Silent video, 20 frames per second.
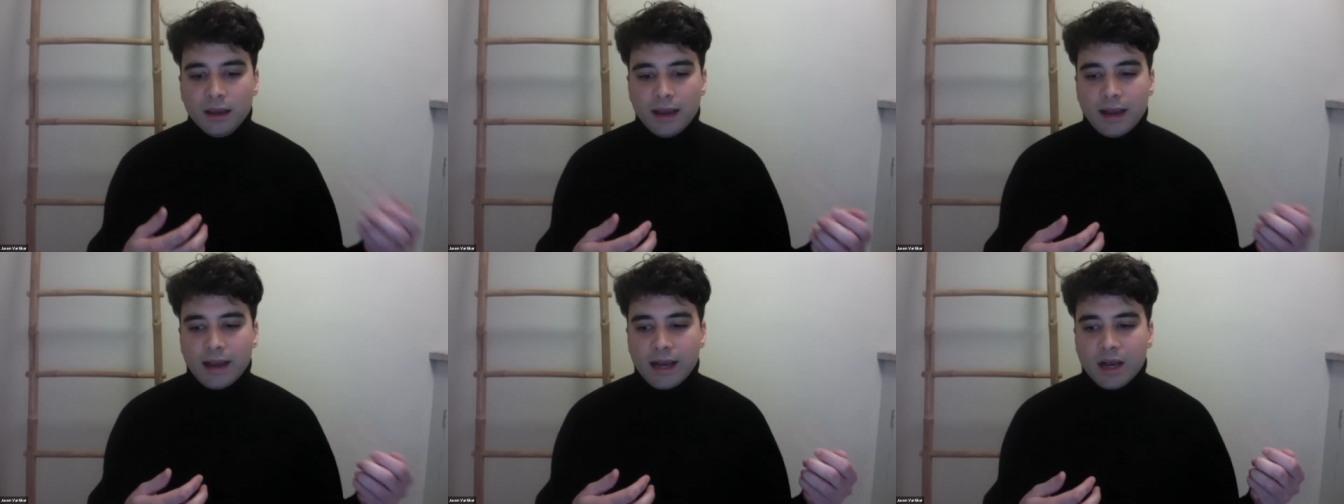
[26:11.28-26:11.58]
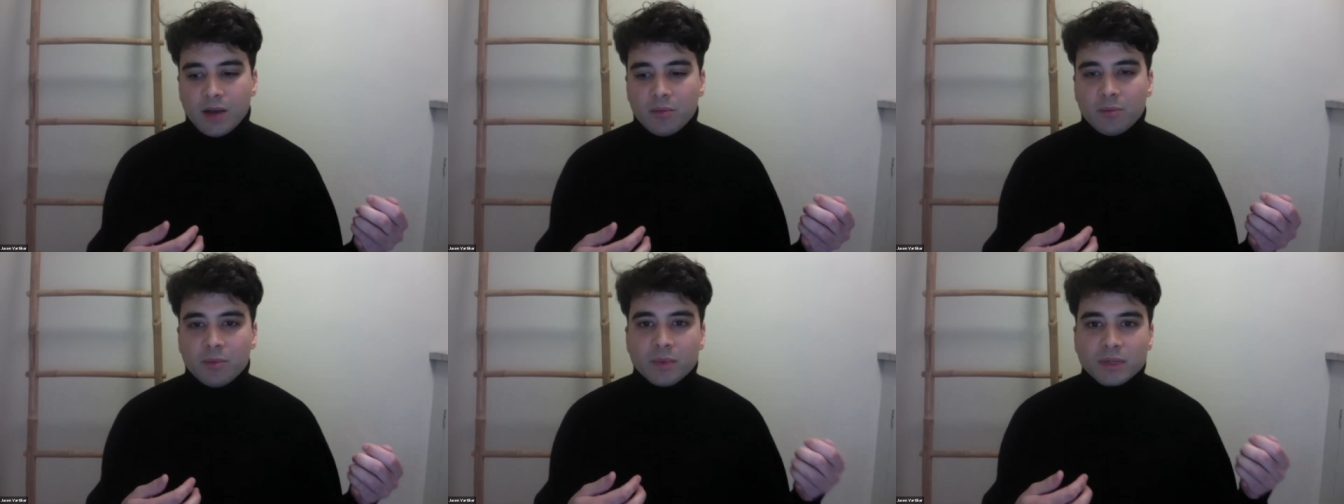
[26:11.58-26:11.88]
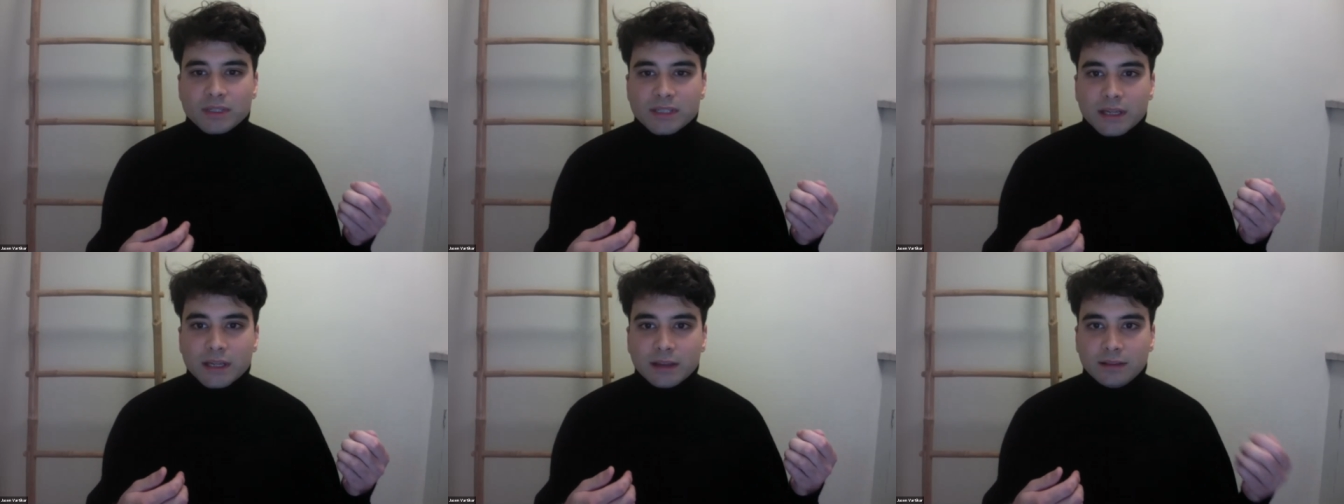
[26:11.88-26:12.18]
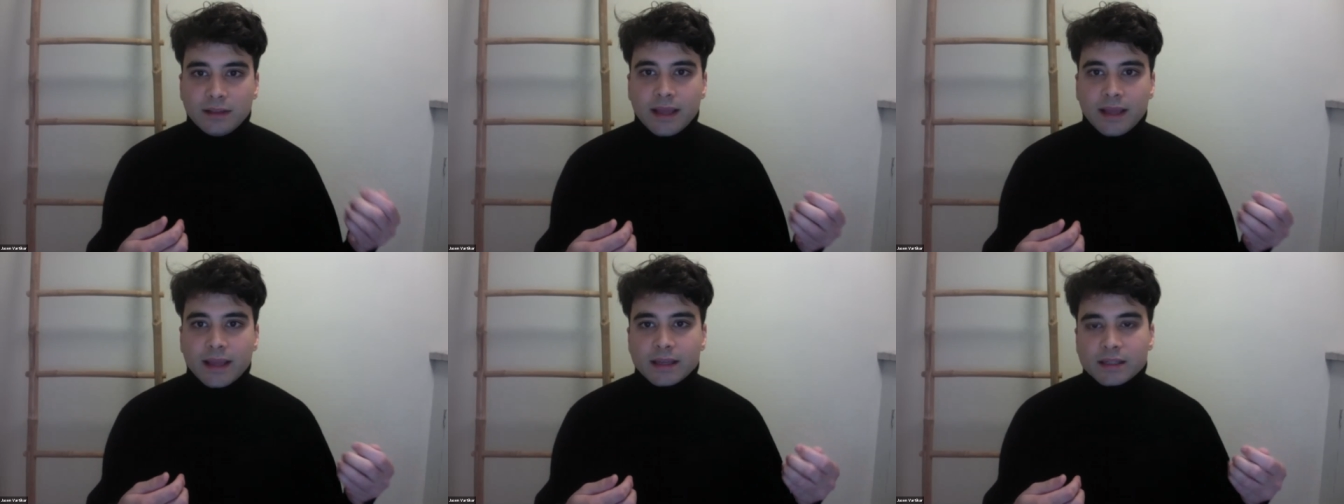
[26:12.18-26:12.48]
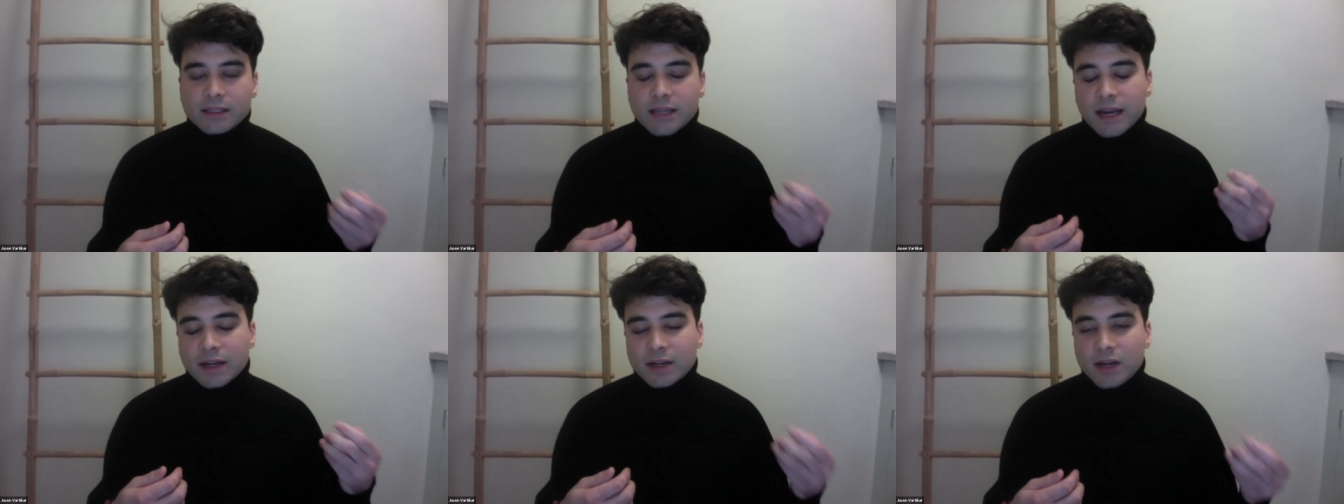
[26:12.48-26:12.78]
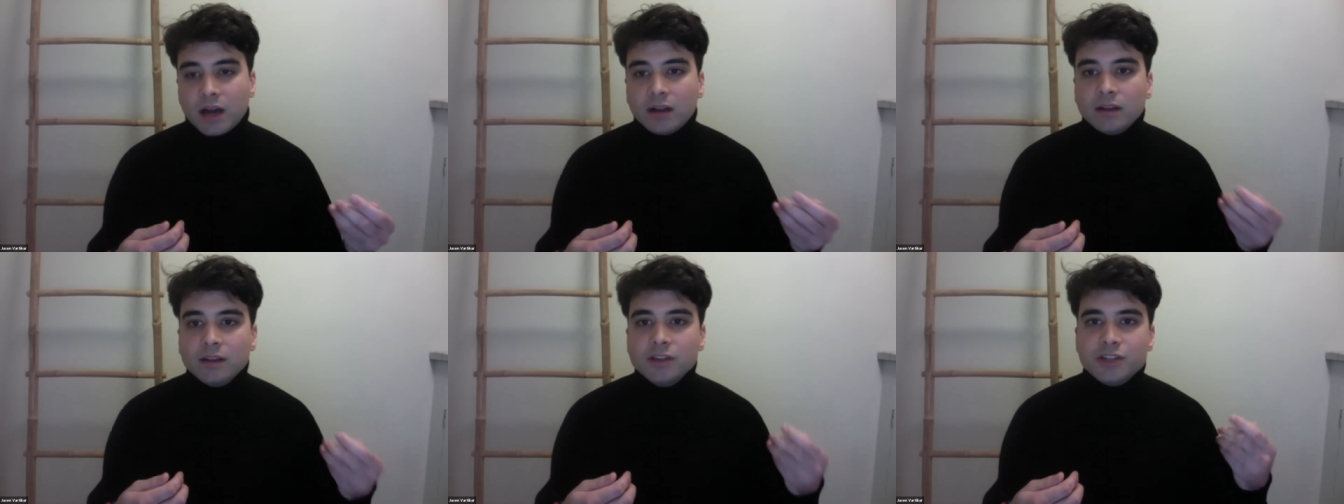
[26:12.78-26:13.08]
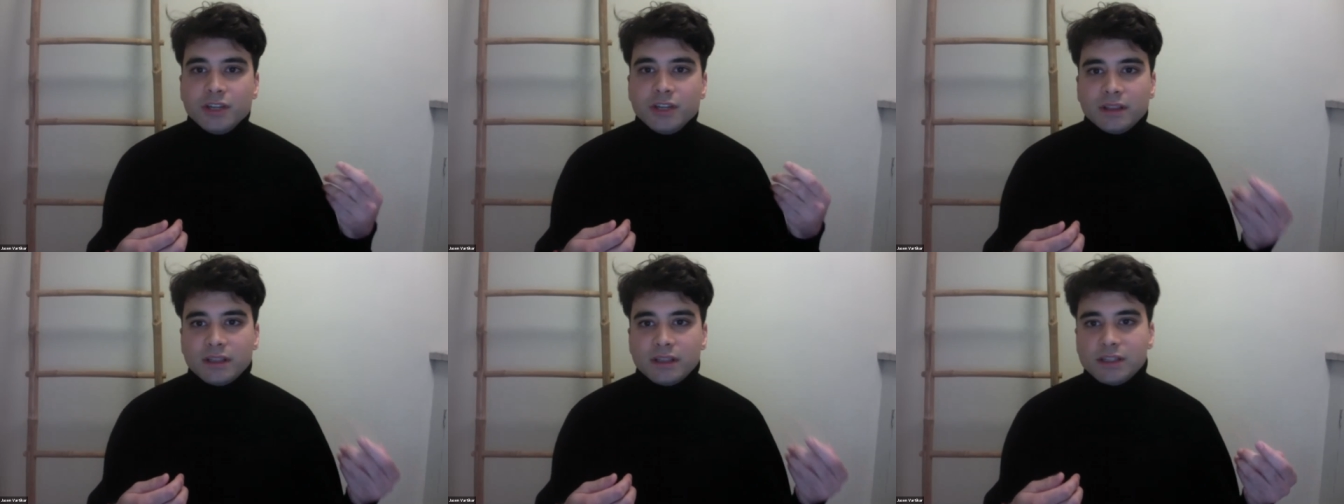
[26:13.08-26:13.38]
um, t like
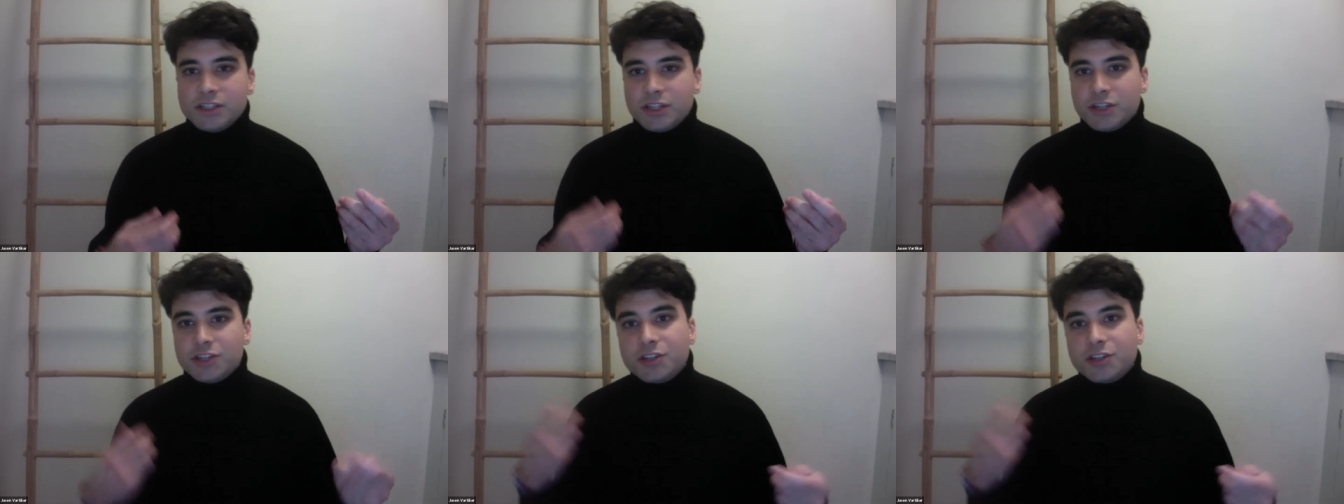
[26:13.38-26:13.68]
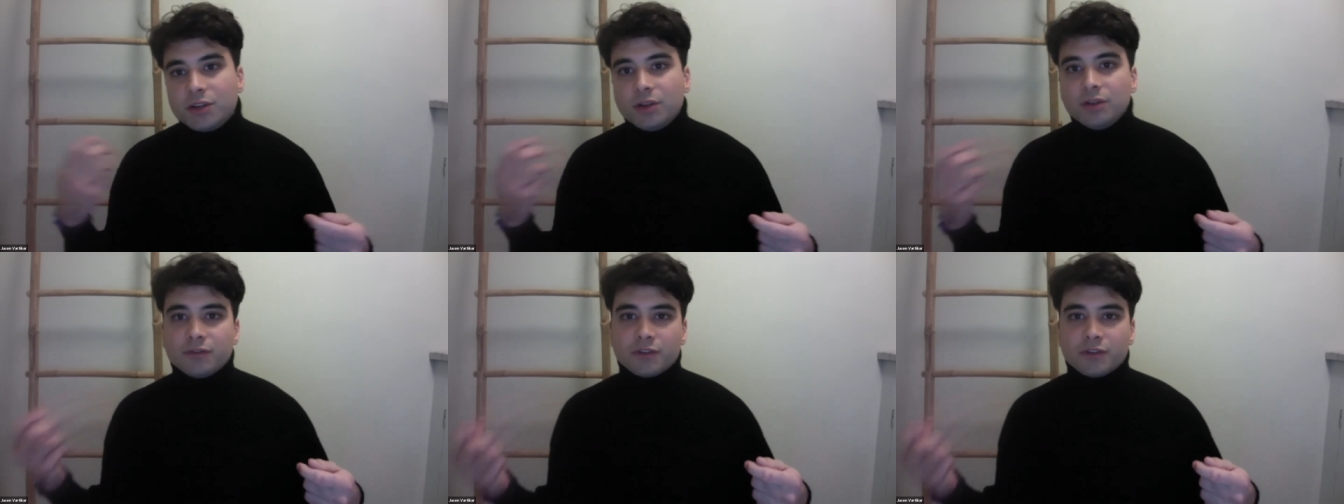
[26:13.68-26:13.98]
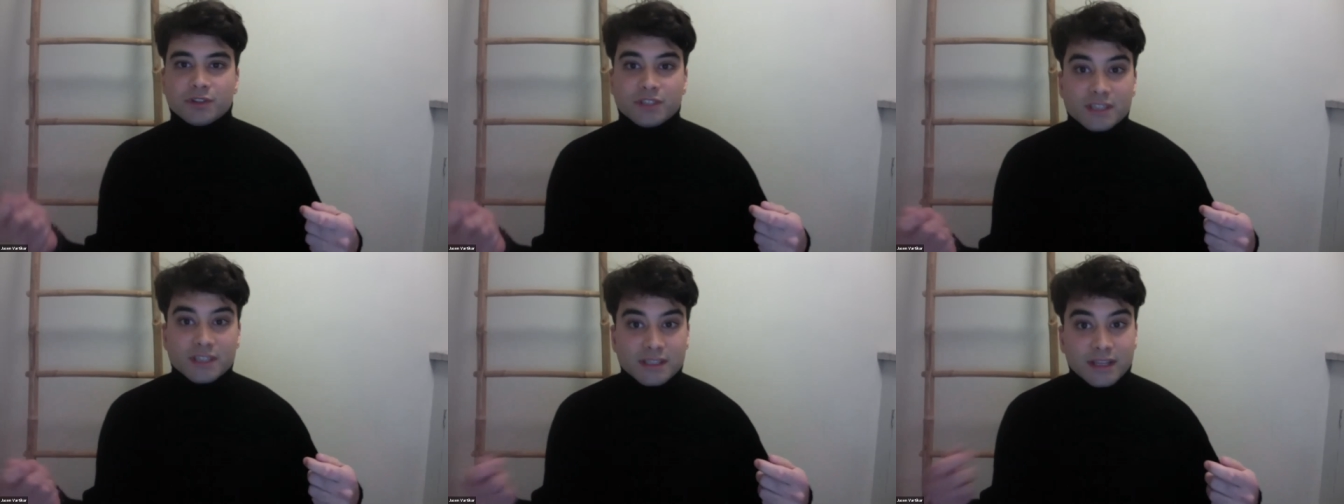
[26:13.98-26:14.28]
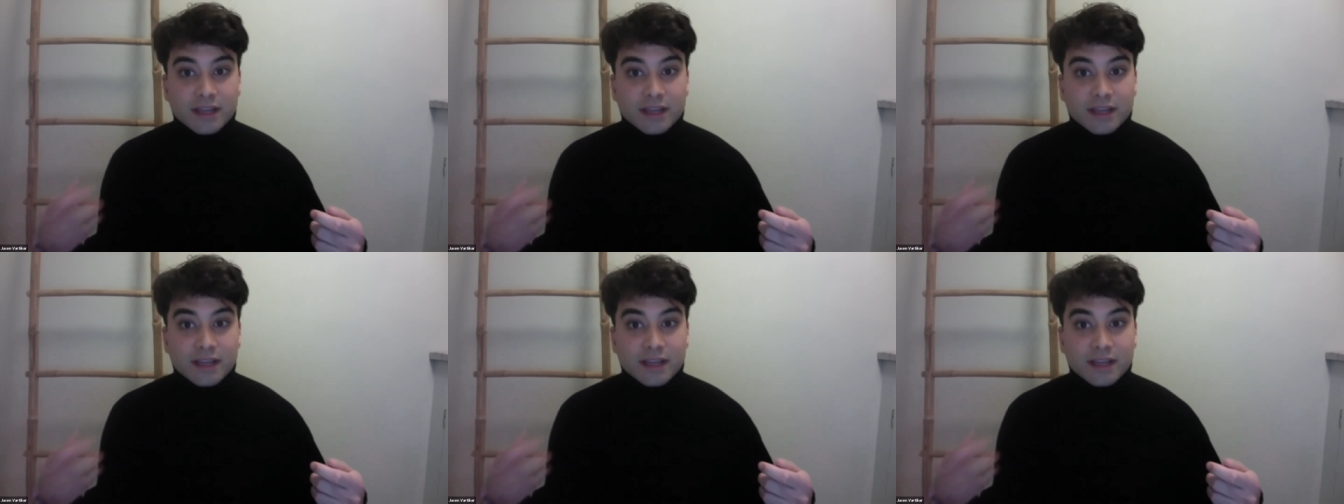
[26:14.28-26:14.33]
technology and the digital versus